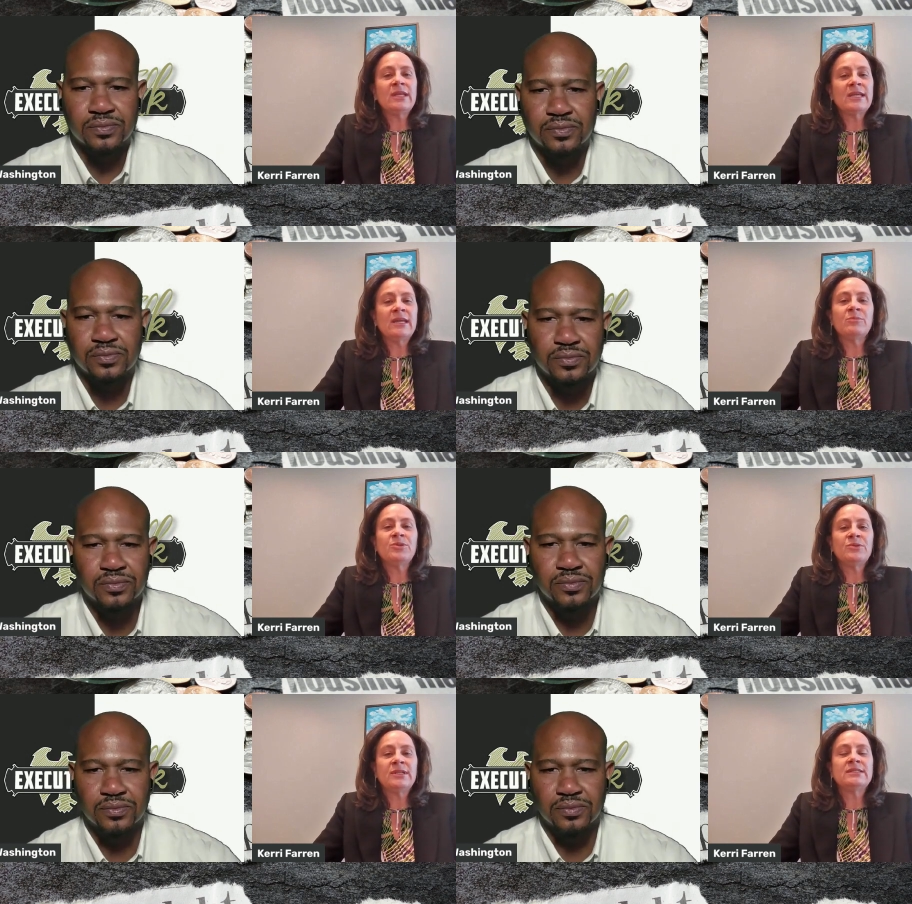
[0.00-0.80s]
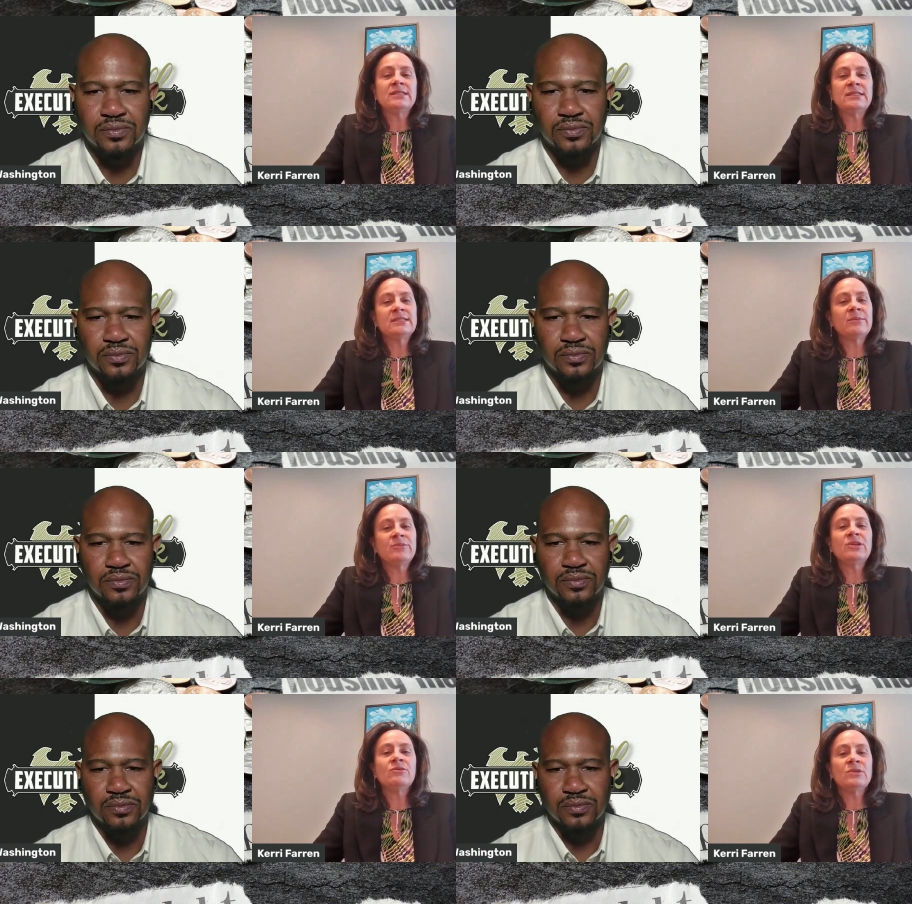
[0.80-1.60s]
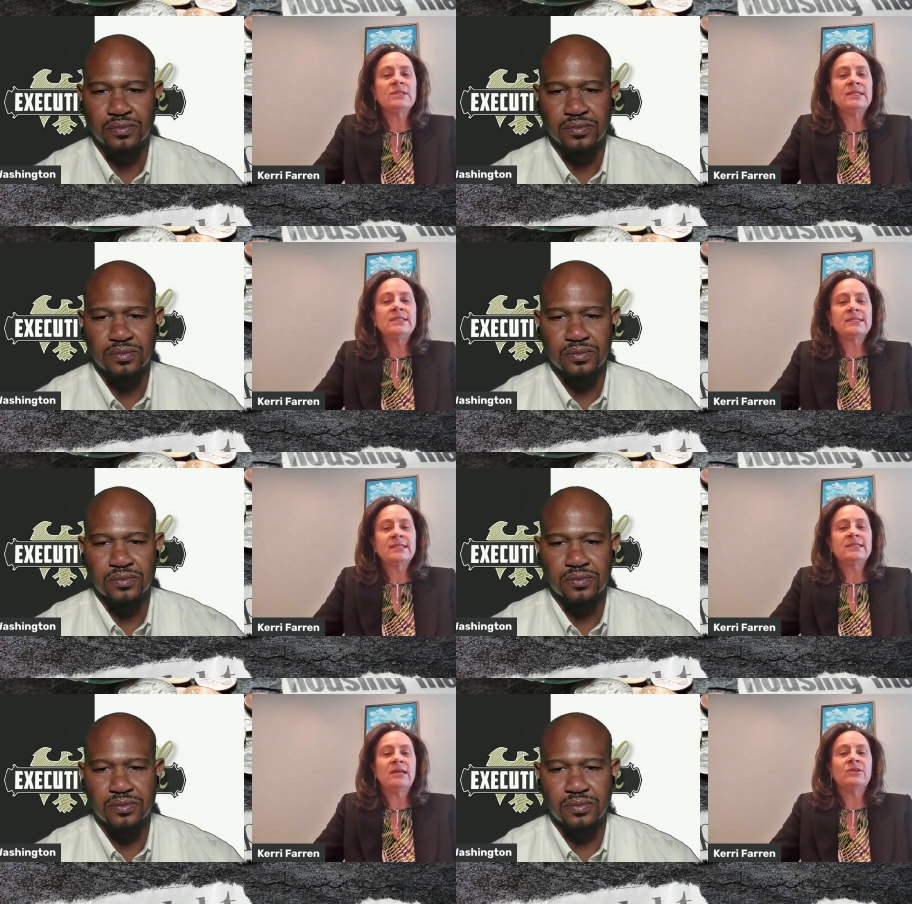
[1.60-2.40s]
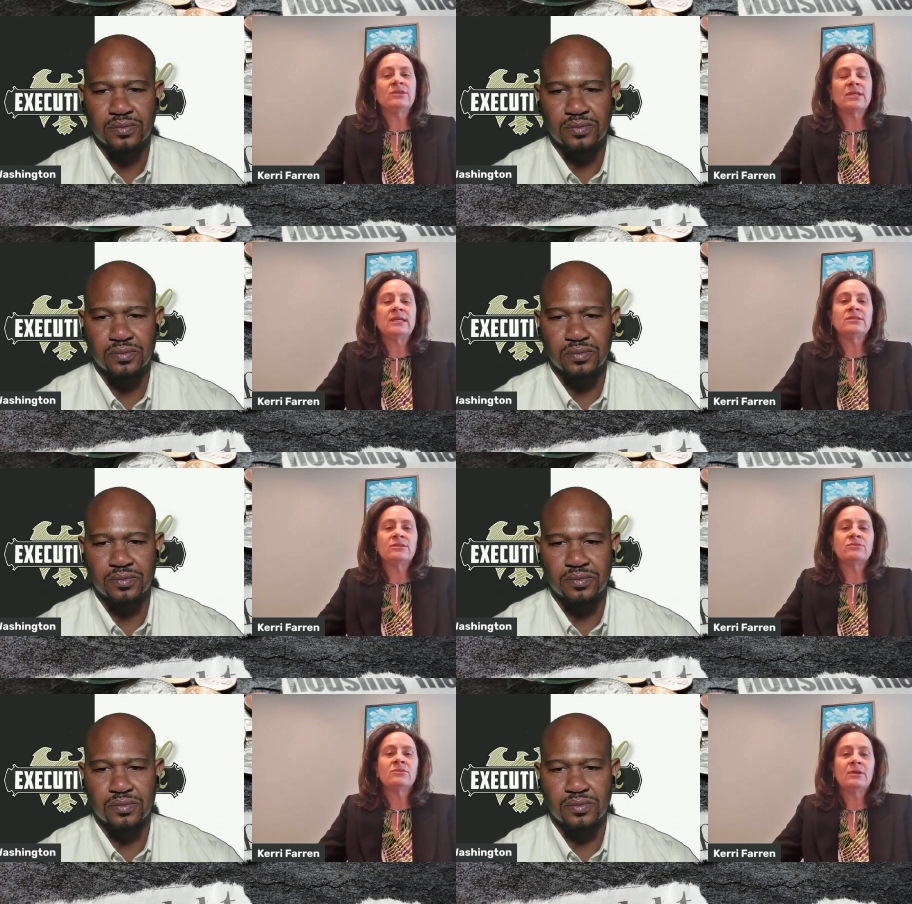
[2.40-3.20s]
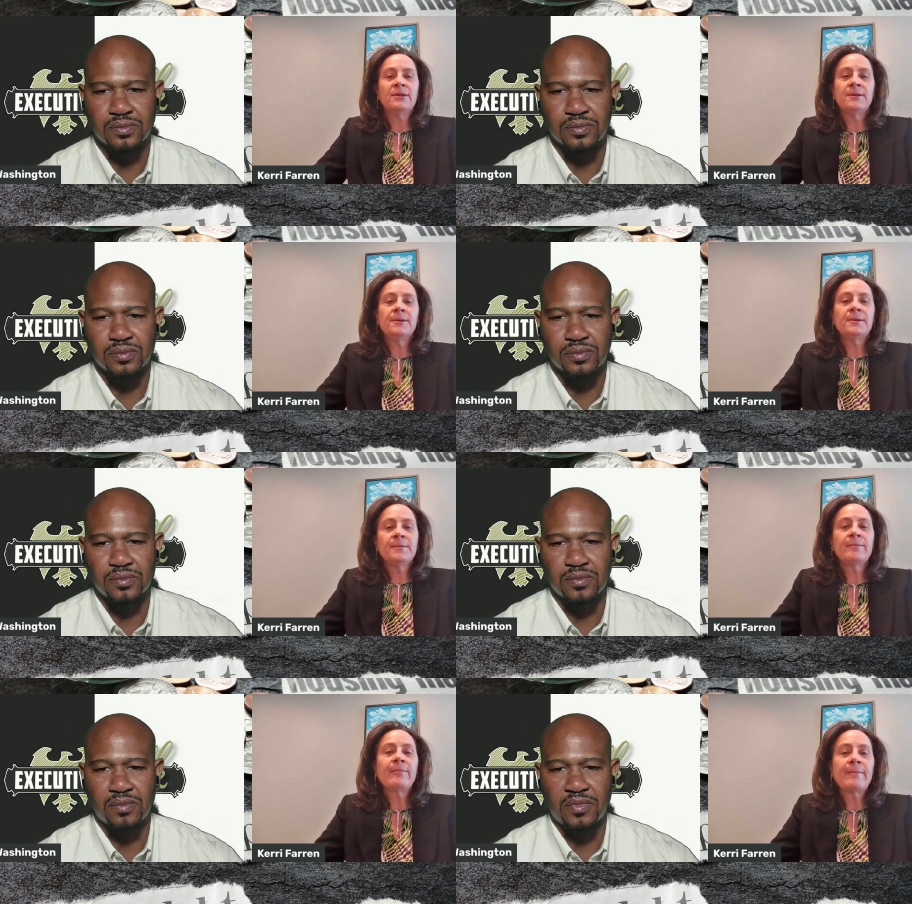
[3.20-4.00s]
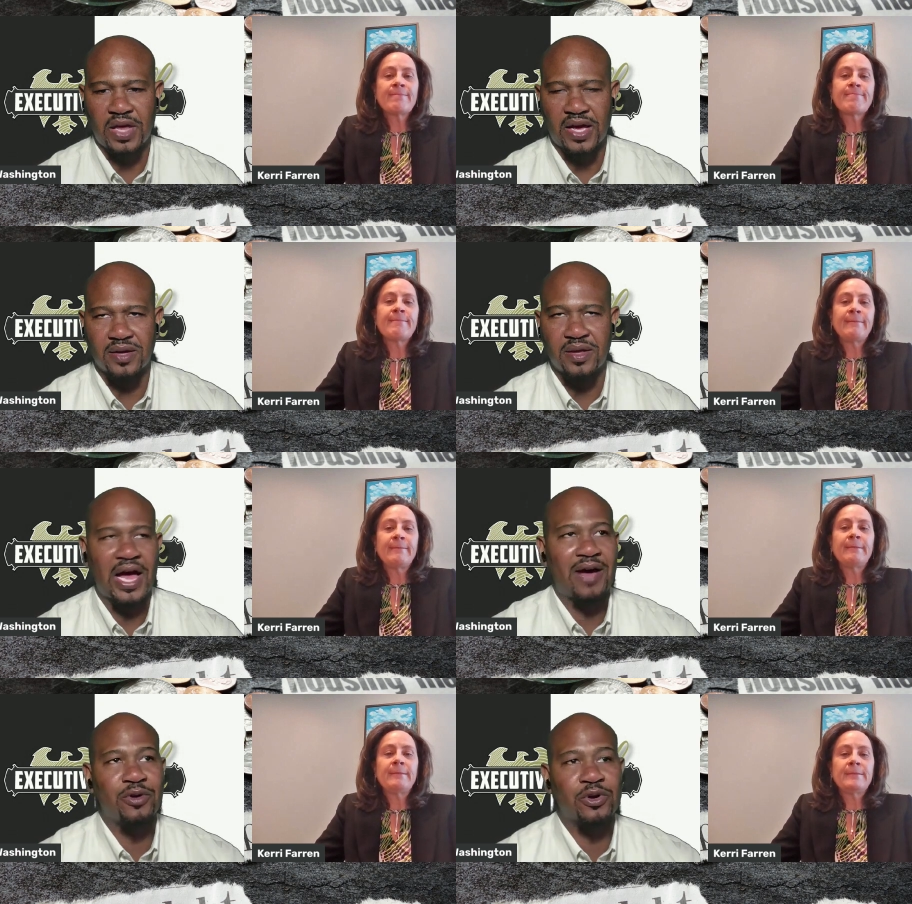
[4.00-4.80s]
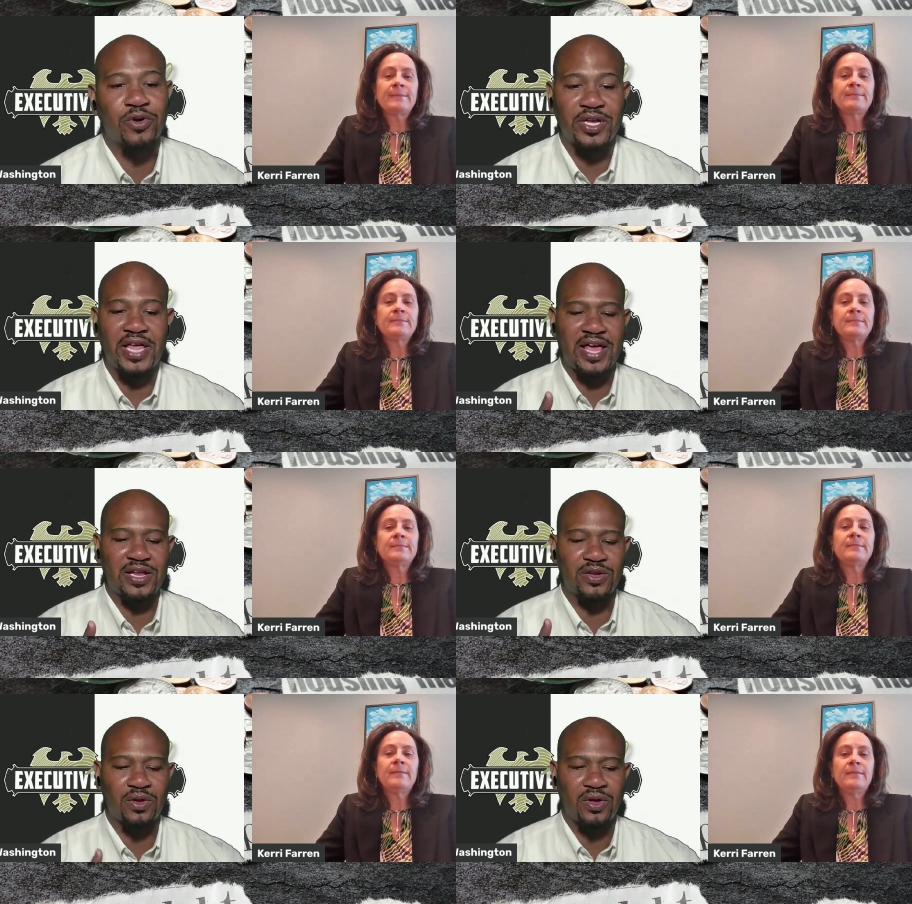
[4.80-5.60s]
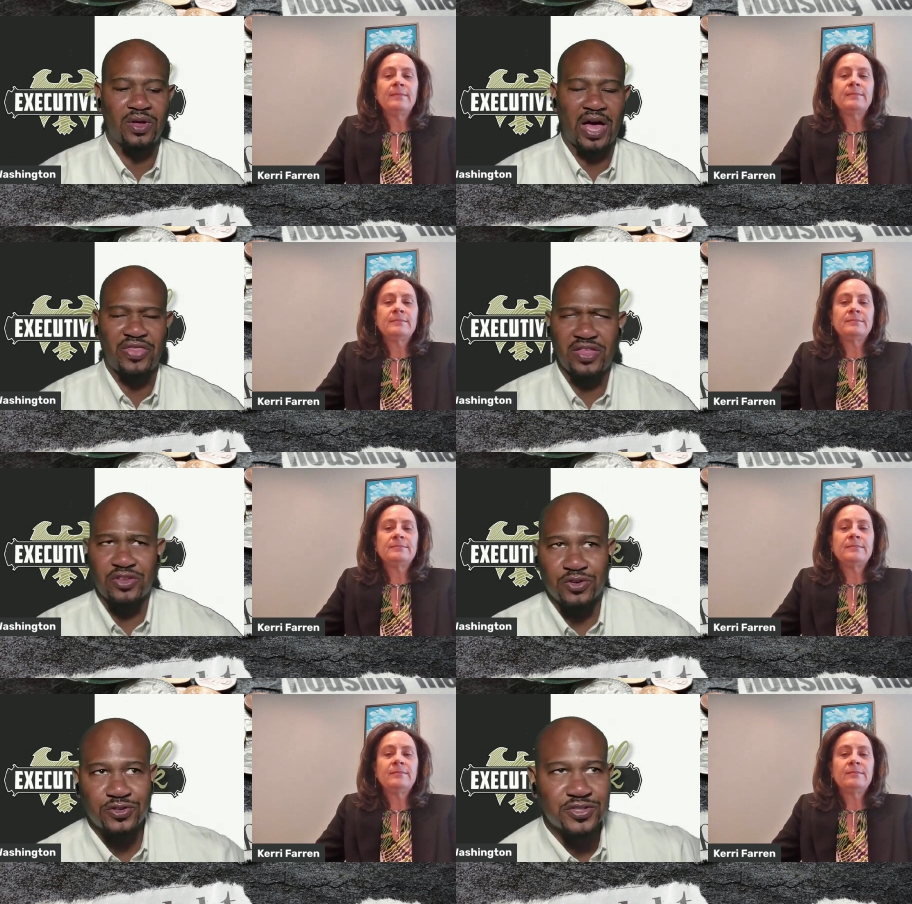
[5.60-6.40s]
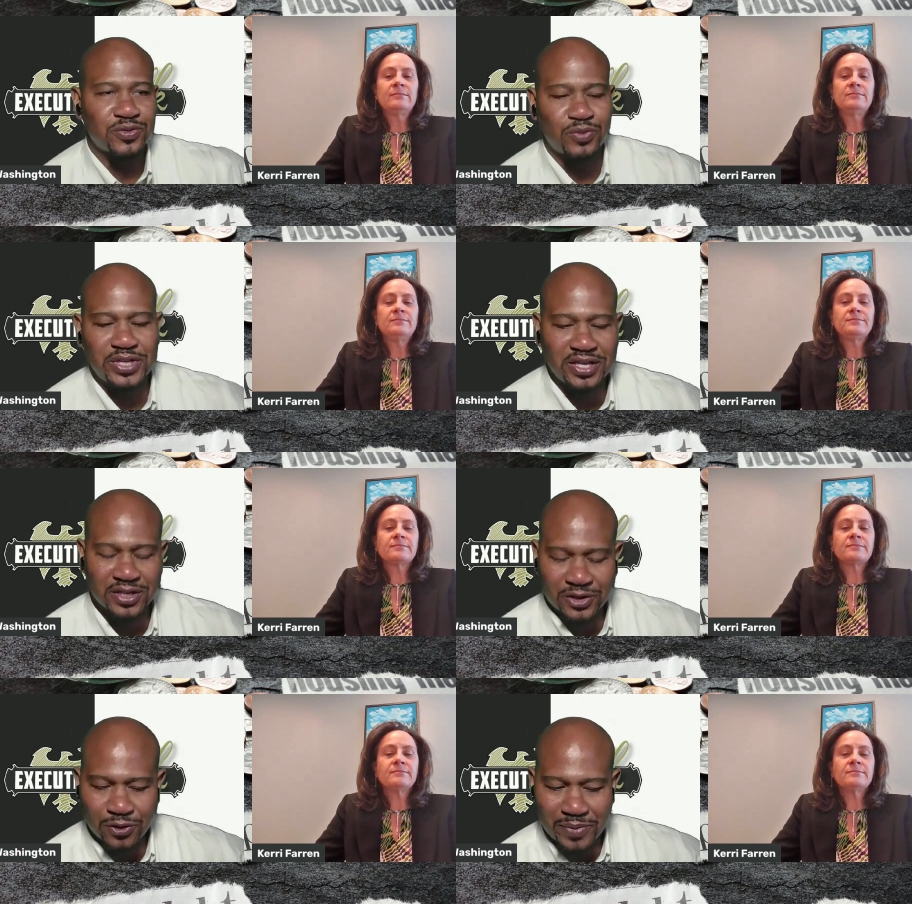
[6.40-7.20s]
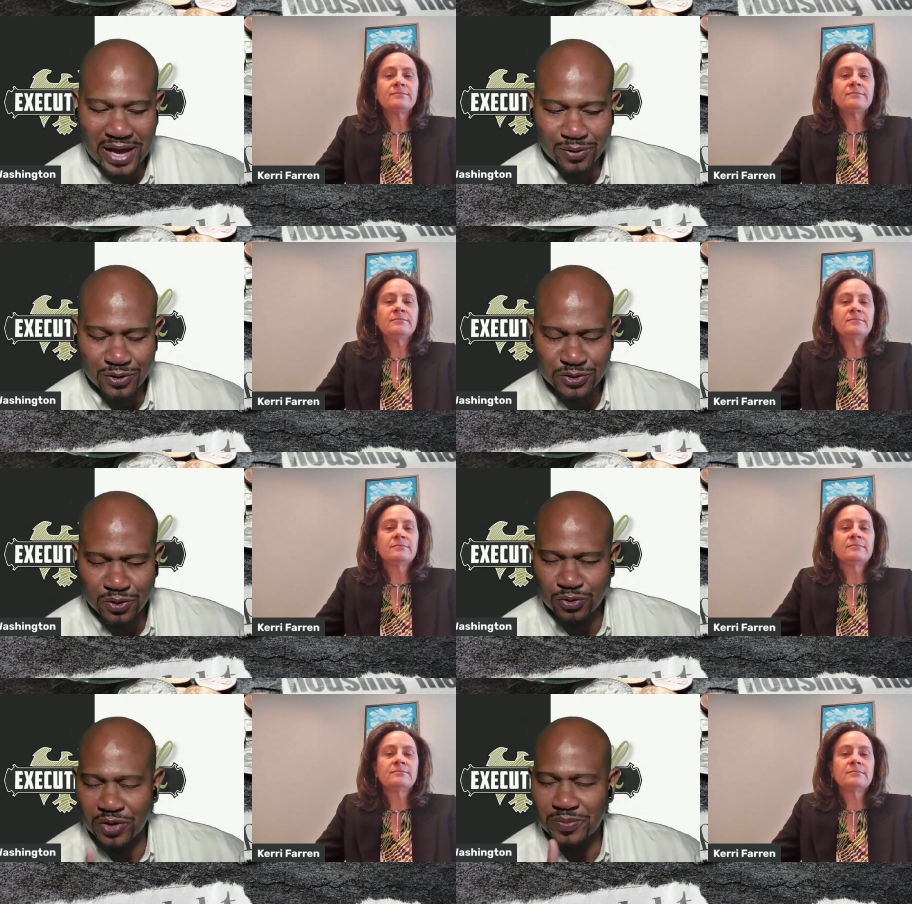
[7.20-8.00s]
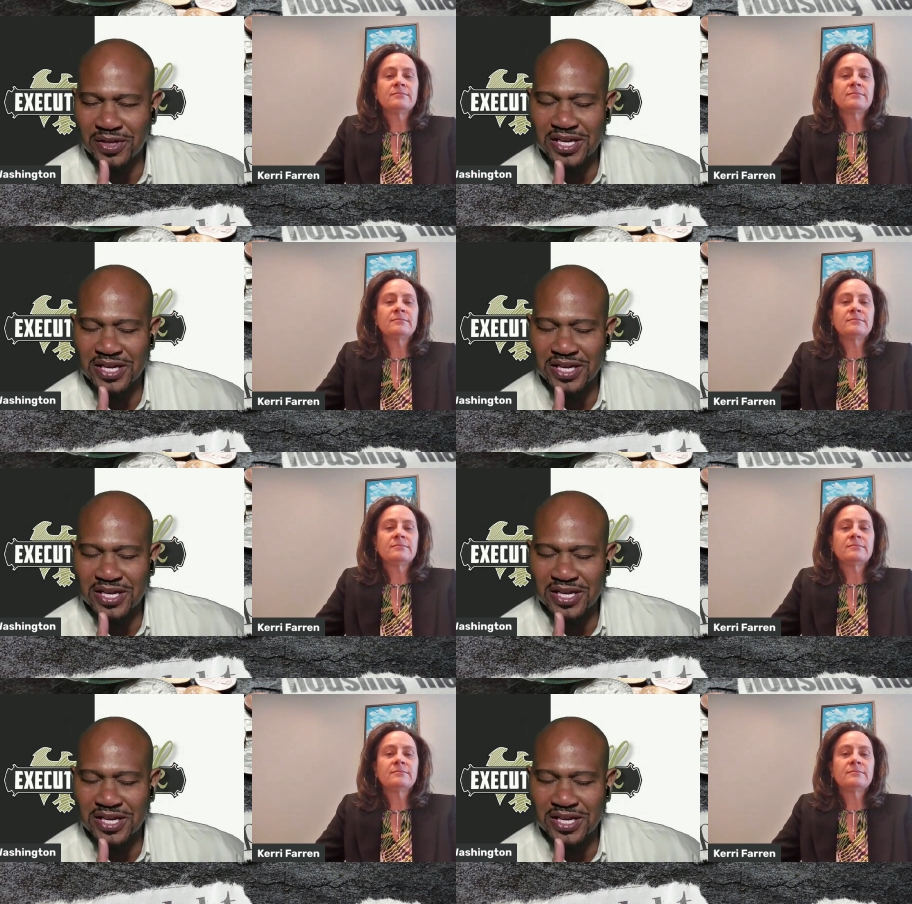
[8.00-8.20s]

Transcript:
Speaker 1: you think can help you with this, this is something you really need to sit down and look into.
Speaker 2: Yeah, I would agree. And I think there's, we need to go backwards real quick